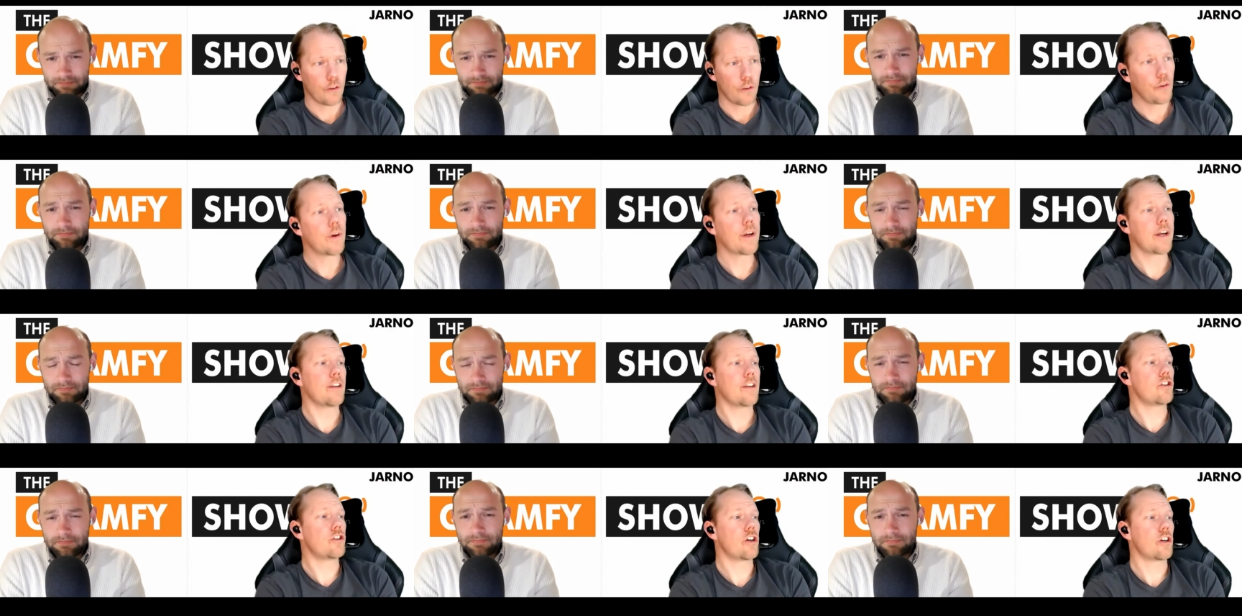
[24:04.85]
Speaker 1: You
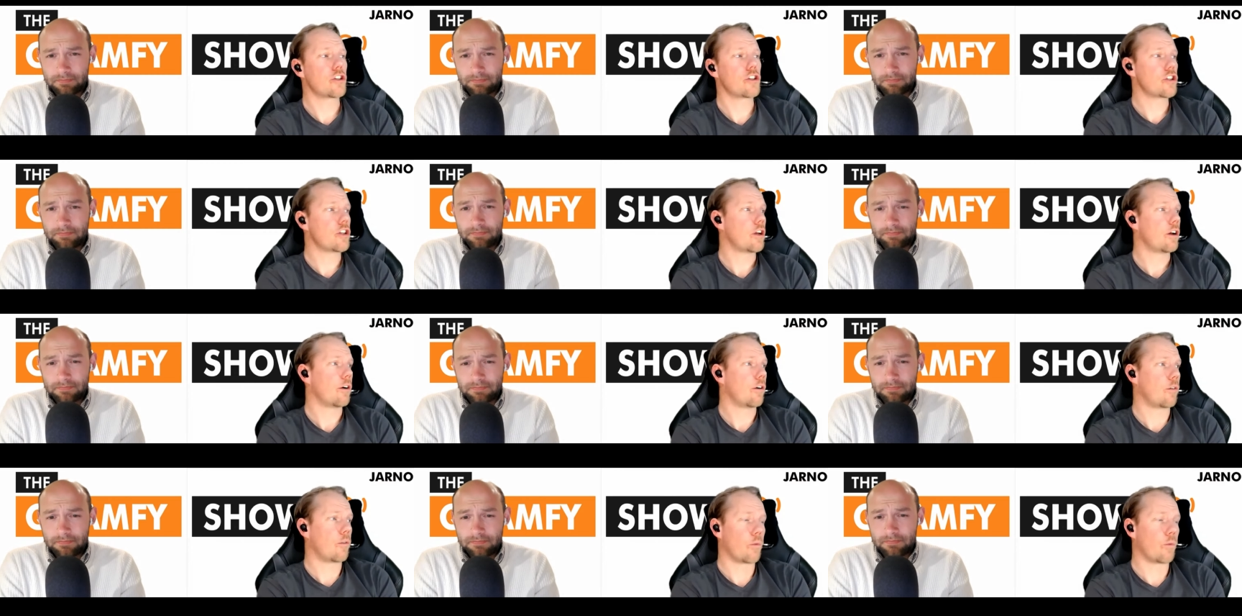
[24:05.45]
can just
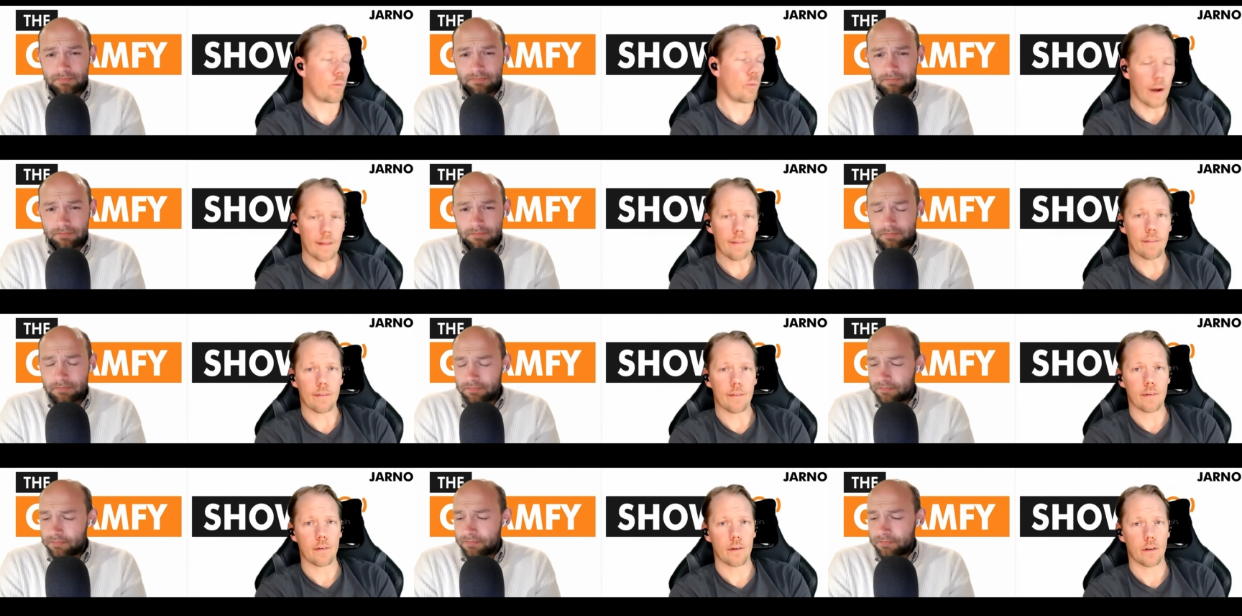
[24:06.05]

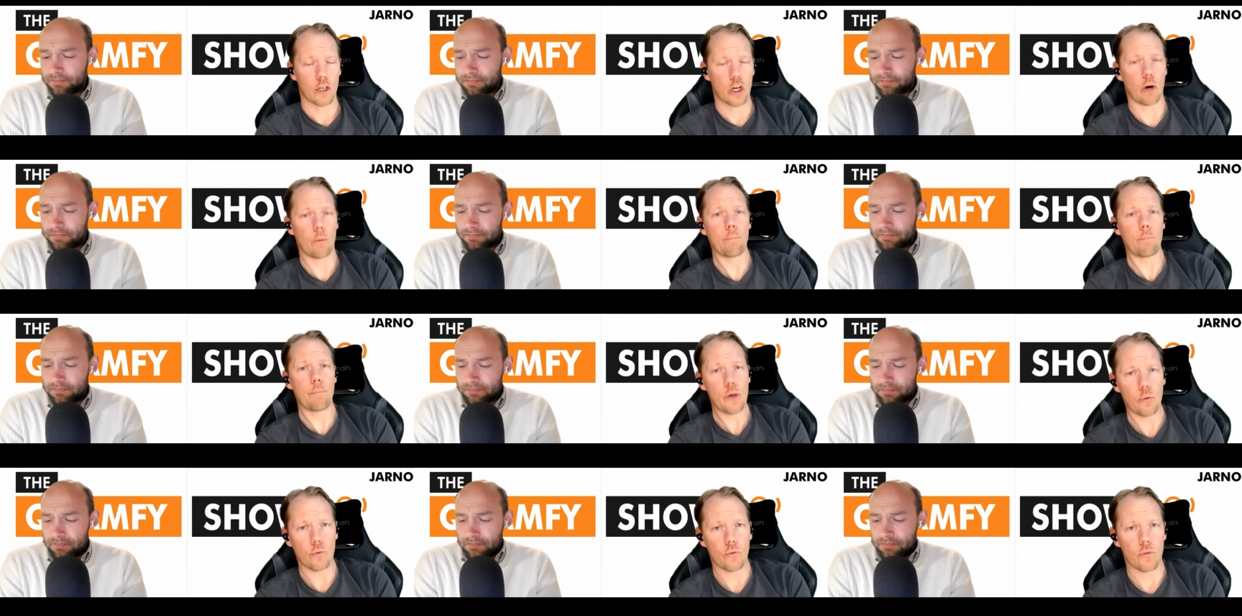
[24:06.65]
rent
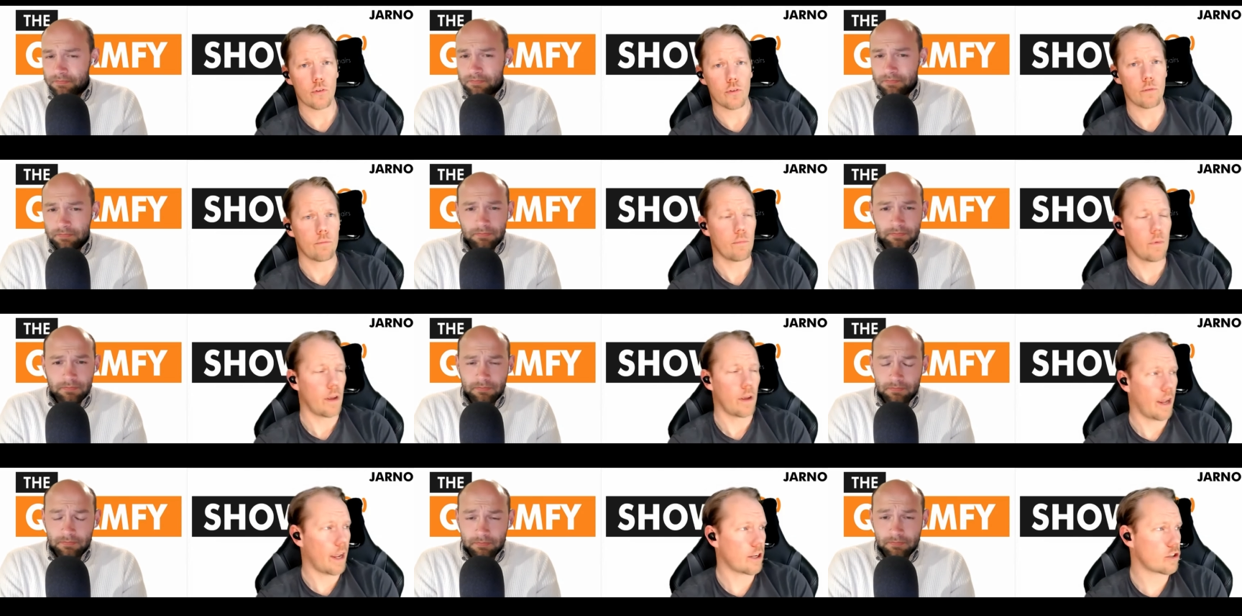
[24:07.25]
compute
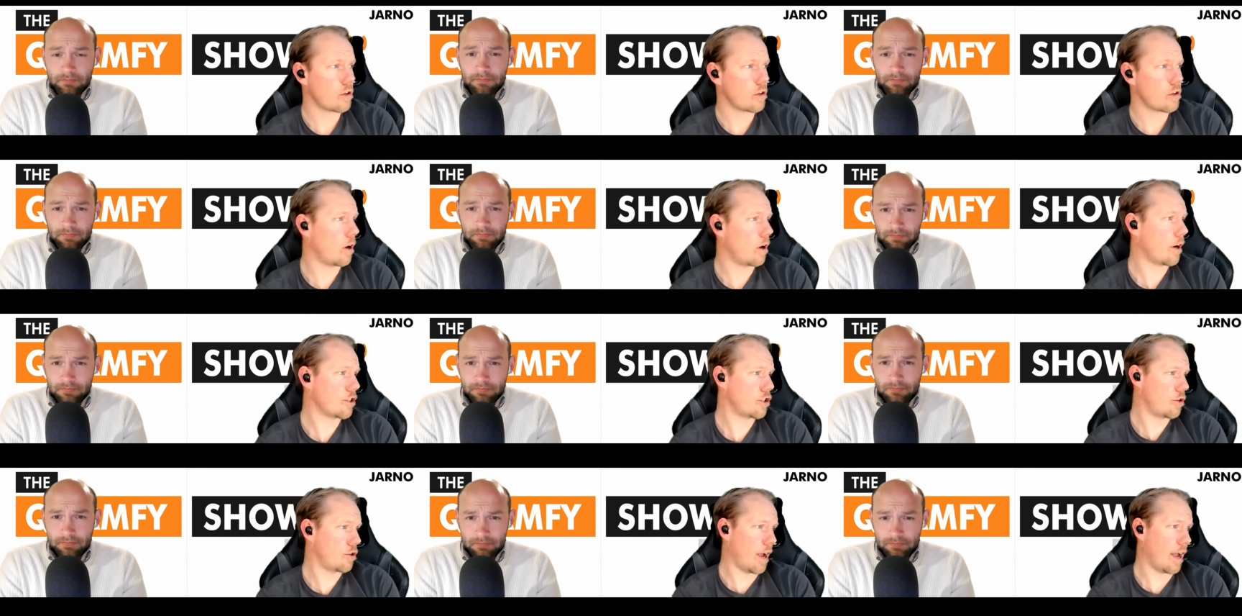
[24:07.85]
as
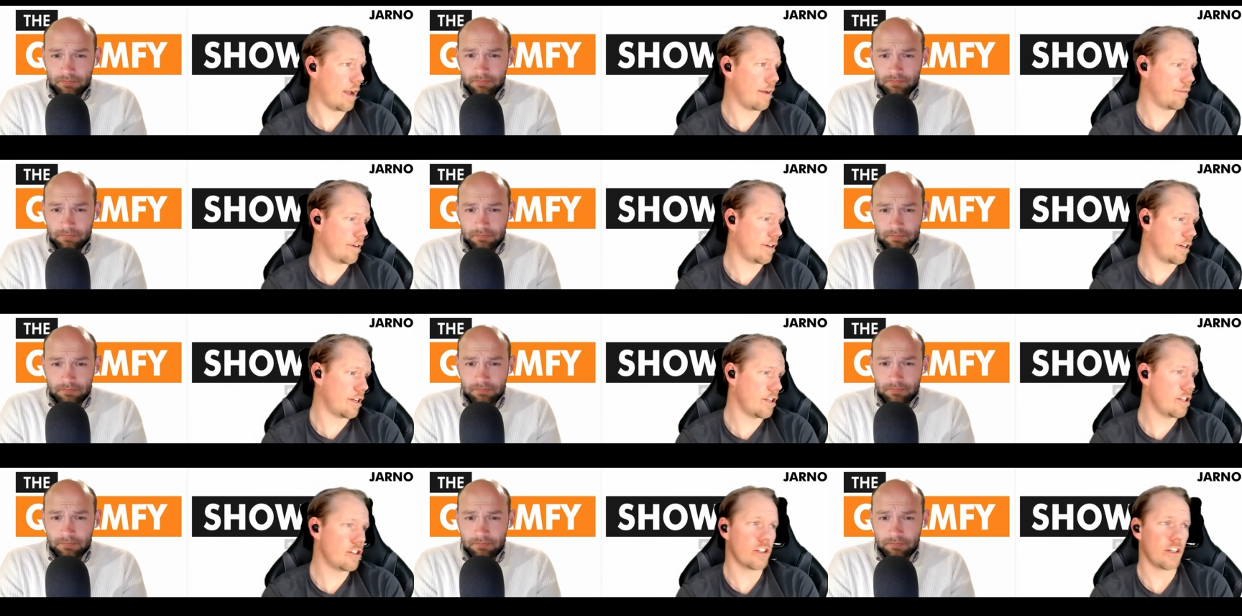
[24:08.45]
long as you have a
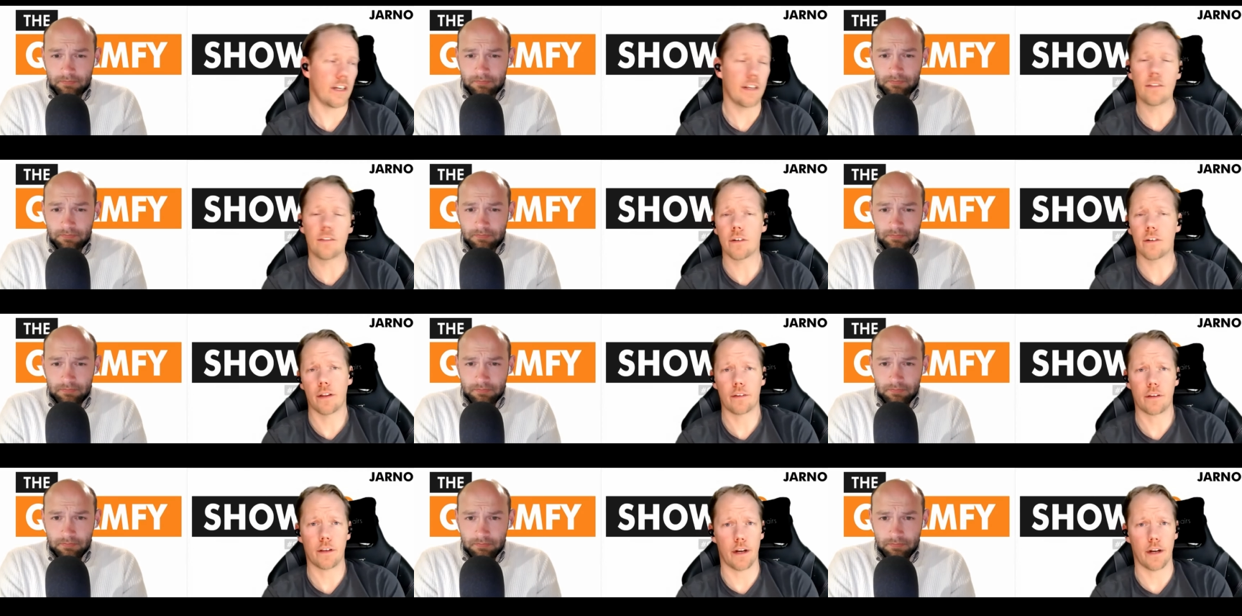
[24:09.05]
decent
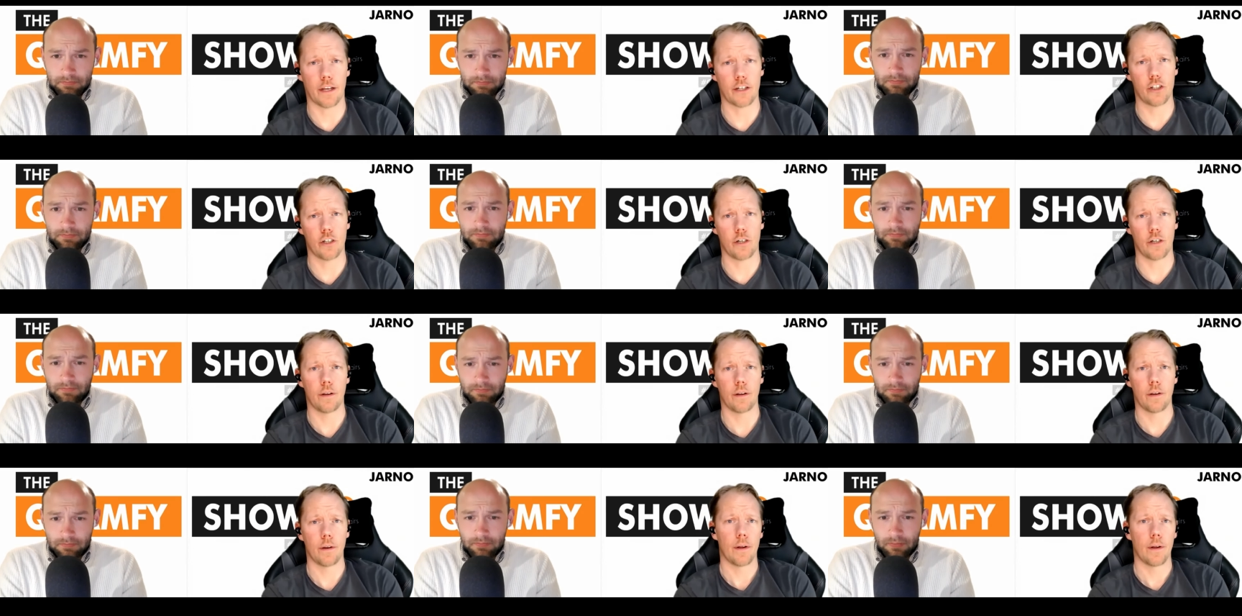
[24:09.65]
internet connection.